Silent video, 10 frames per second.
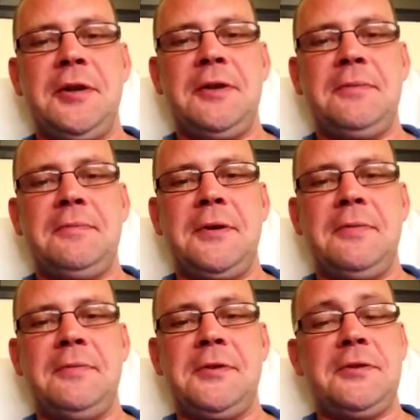and
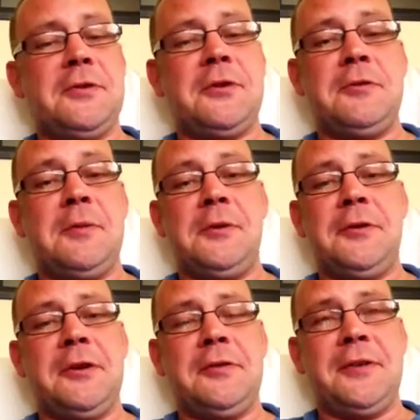it's not going to
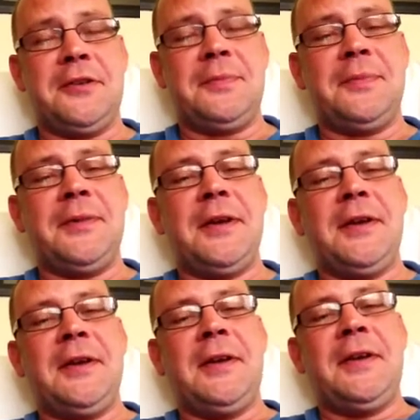upload otherwise.
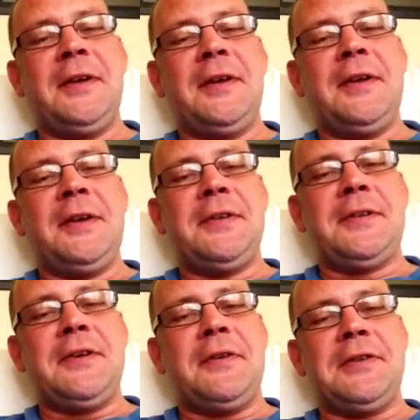
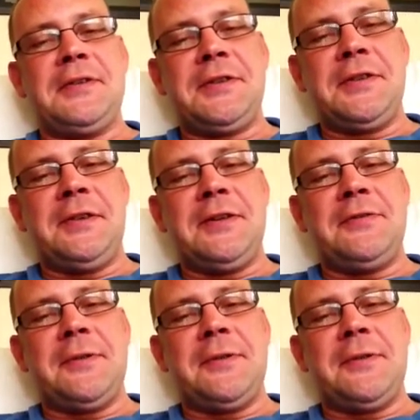So I shall see you later